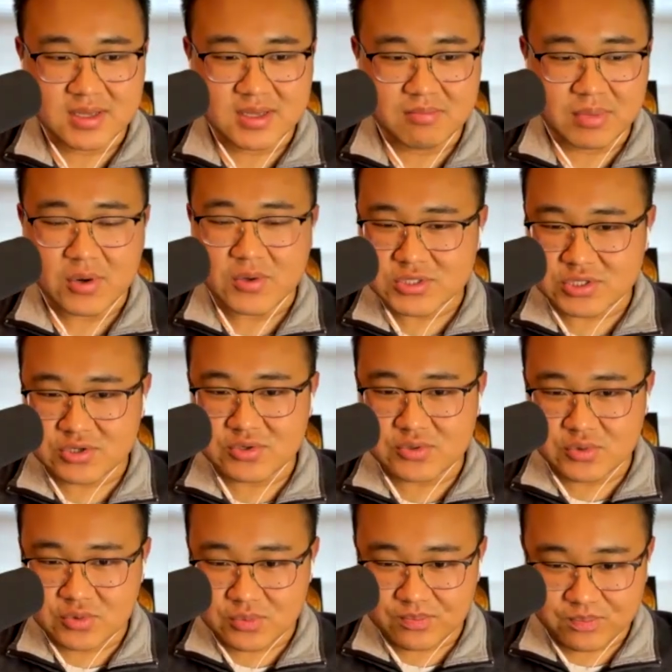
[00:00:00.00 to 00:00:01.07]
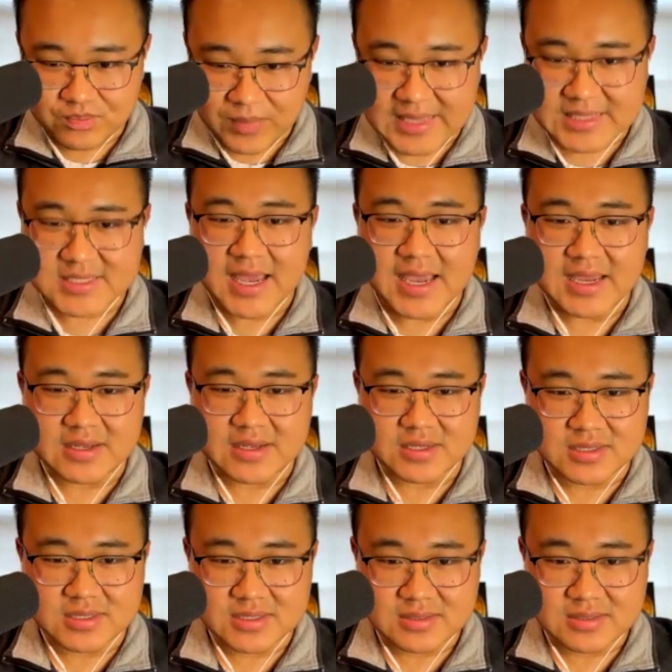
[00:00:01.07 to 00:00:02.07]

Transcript: but also maintain it